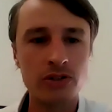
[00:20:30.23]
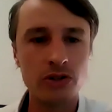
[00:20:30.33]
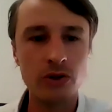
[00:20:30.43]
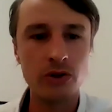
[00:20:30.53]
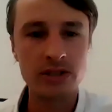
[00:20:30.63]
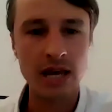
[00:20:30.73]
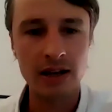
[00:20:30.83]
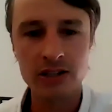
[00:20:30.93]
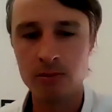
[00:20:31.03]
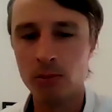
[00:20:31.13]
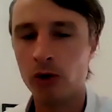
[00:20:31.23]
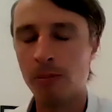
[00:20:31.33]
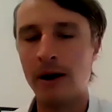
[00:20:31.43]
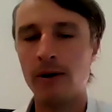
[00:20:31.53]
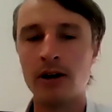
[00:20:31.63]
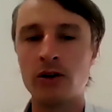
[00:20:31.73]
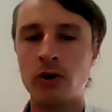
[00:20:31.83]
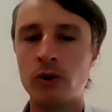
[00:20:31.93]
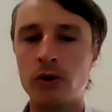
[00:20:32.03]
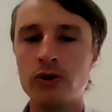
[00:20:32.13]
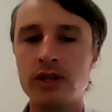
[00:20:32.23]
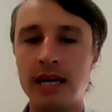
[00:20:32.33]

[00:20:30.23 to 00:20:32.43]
to tell us more about Accor's